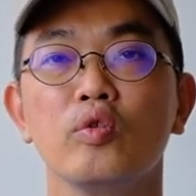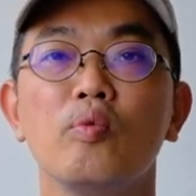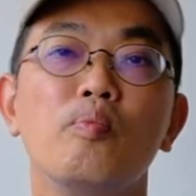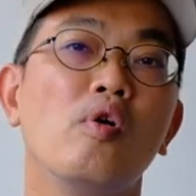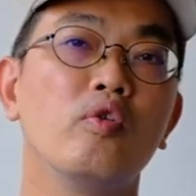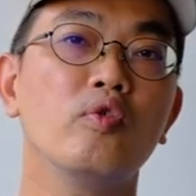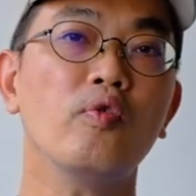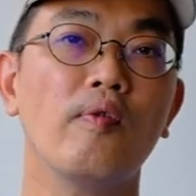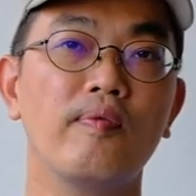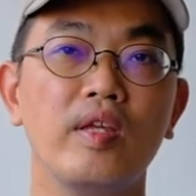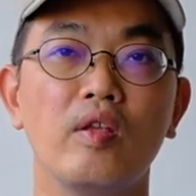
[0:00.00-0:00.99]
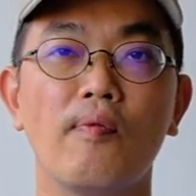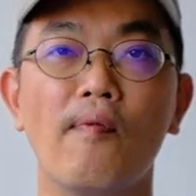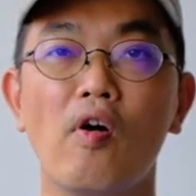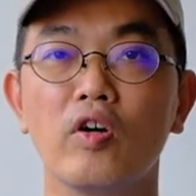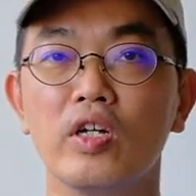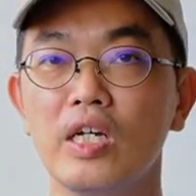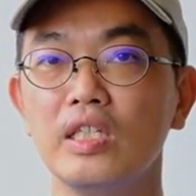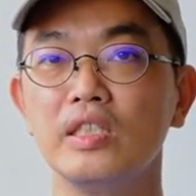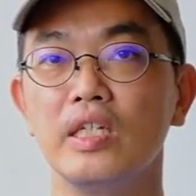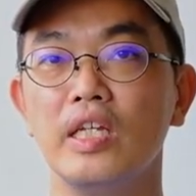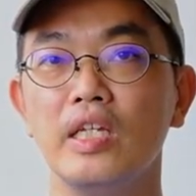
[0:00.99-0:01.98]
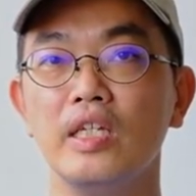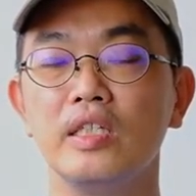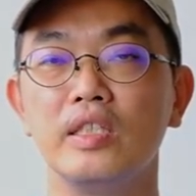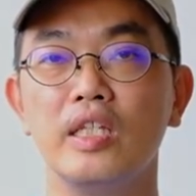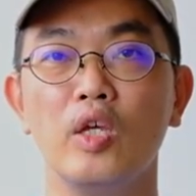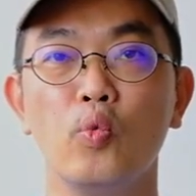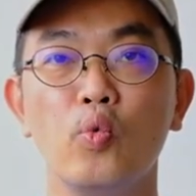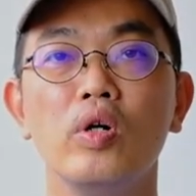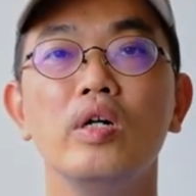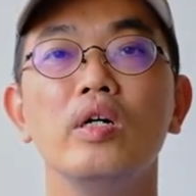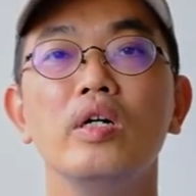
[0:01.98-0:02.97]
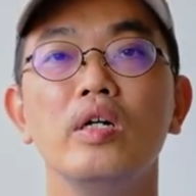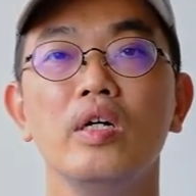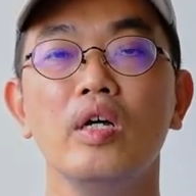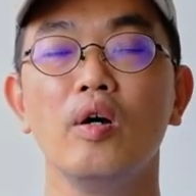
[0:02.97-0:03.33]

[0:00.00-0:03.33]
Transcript: Tomorrow, 15th of August, is the World